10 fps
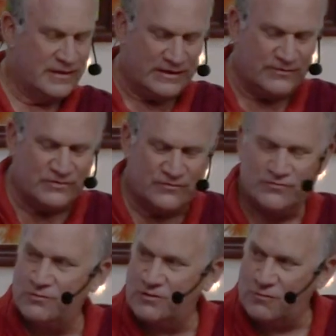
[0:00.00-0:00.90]
Even if
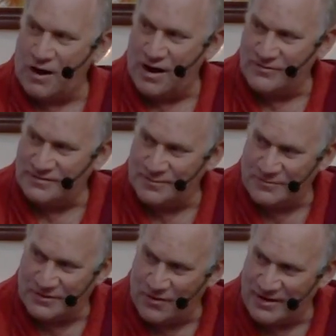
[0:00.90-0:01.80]
it requires, and I'm
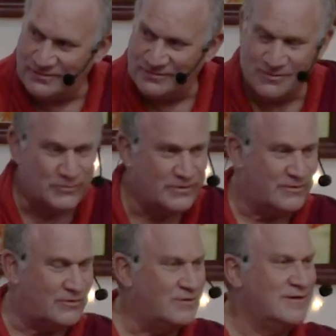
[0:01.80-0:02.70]
going to go out on a limb
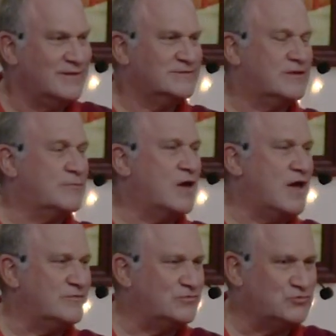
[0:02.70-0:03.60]
here, some
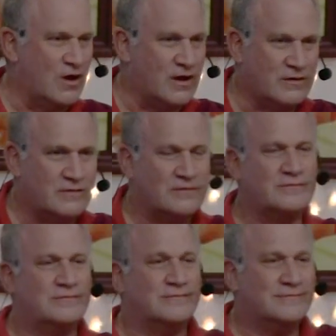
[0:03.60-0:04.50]
kind of drug.
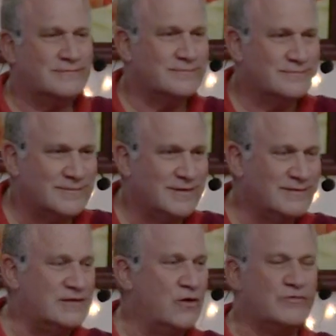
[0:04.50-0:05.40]

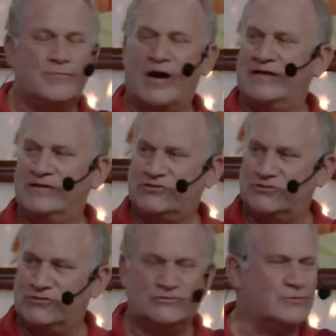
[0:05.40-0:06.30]
With my
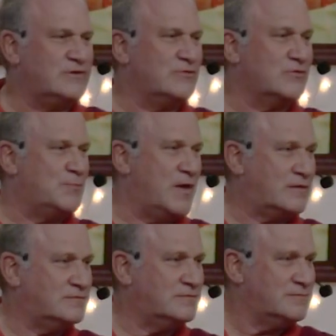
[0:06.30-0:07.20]
initials, what do you
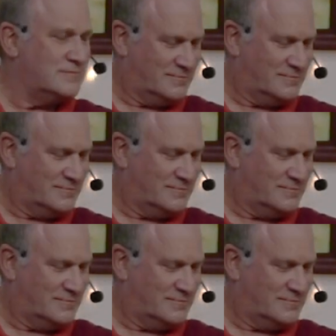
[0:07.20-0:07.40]
expect?